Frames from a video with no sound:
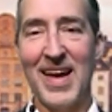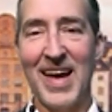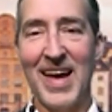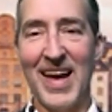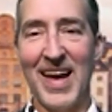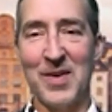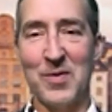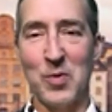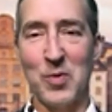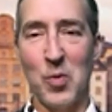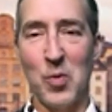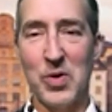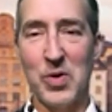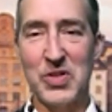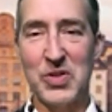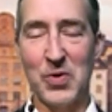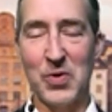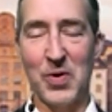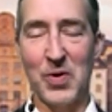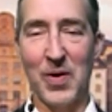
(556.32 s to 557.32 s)
and we'll
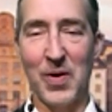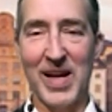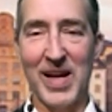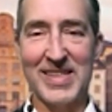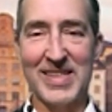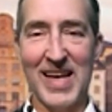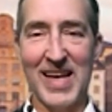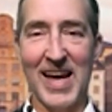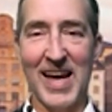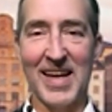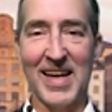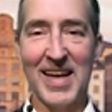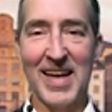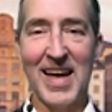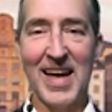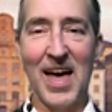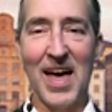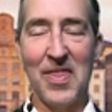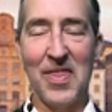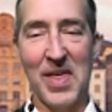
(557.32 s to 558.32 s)
wish you a great day.
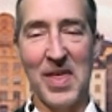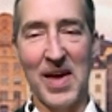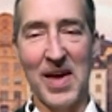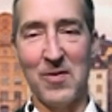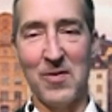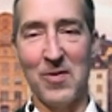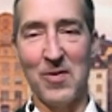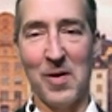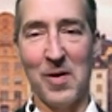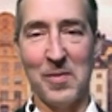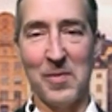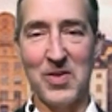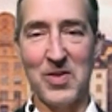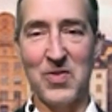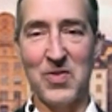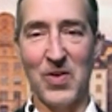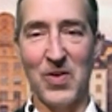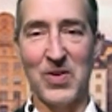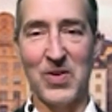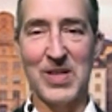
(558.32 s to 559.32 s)
And thank you very much
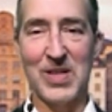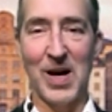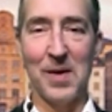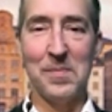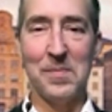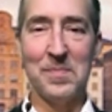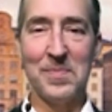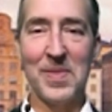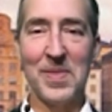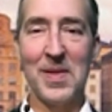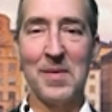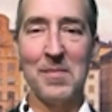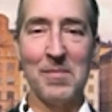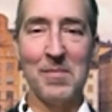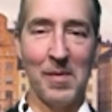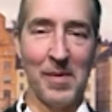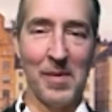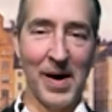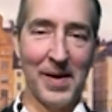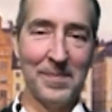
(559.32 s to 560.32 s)
for your time.
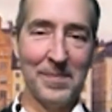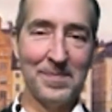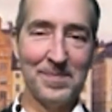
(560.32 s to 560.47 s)
Bye-bye.